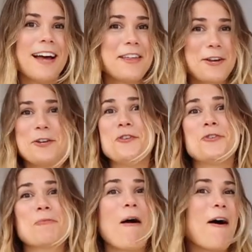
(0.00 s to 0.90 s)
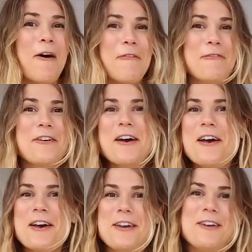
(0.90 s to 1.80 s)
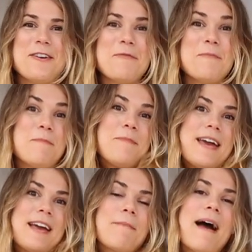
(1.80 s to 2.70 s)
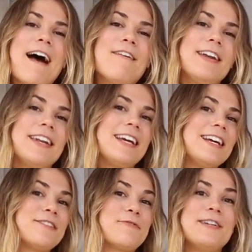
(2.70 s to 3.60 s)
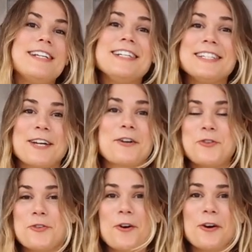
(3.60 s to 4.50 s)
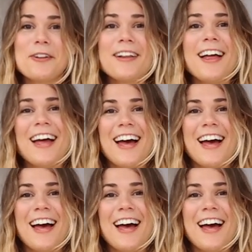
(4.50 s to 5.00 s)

I think a huge part of, you know, being a parent is releasing control,